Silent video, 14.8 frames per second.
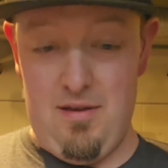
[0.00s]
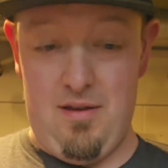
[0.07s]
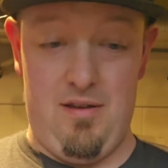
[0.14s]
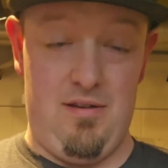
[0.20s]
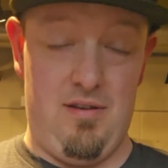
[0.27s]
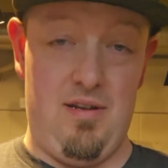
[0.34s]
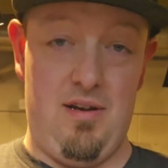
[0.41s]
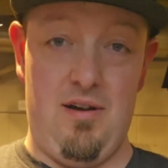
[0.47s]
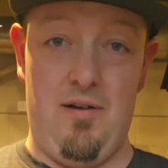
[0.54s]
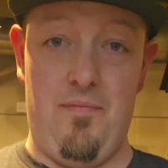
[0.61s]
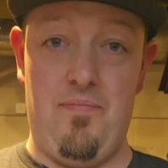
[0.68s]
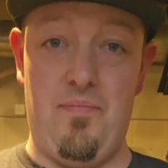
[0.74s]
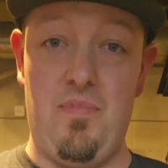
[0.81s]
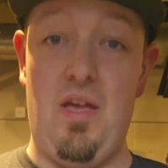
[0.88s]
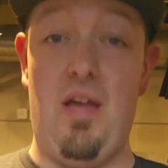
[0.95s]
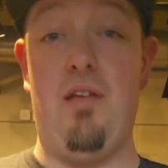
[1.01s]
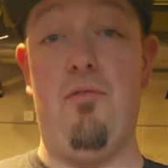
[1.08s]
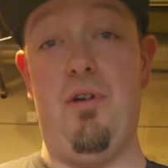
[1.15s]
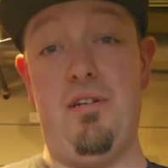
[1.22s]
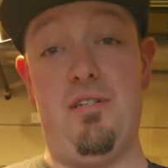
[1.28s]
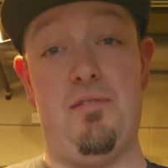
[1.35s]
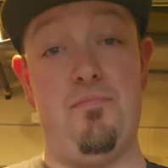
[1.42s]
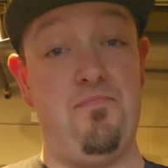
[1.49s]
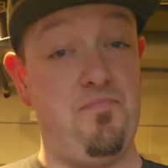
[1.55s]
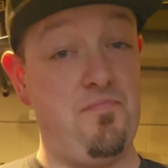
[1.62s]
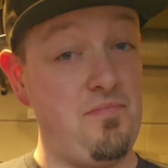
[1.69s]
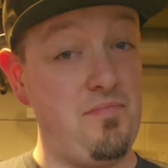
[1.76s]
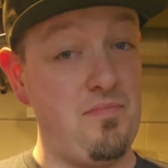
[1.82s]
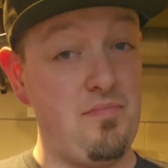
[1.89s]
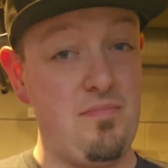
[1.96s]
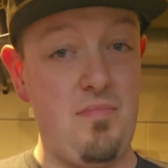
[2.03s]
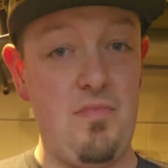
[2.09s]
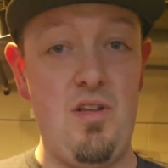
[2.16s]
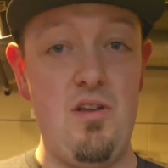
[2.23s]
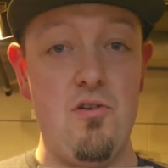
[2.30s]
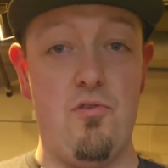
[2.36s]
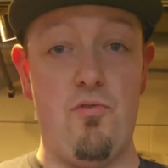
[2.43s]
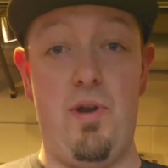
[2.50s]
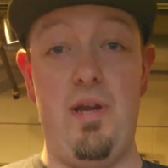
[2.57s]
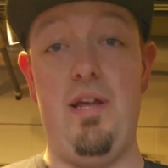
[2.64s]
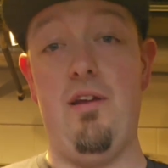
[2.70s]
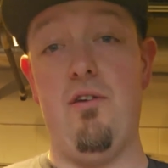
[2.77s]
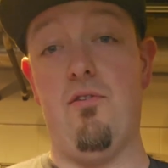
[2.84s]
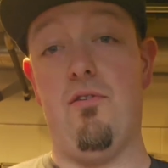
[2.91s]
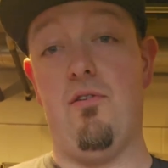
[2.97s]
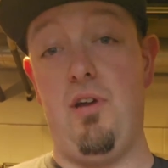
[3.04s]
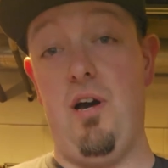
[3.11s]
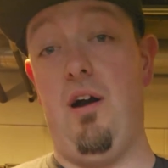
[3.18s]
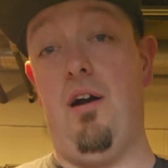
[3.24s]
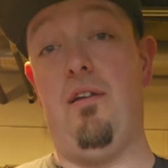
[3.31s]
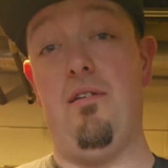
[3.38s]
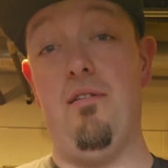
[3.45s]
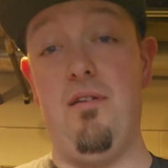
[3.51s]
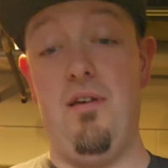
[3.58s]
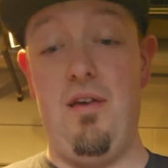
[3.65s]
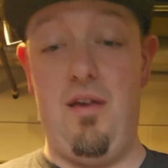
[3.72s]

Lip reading: And anyways, great gun.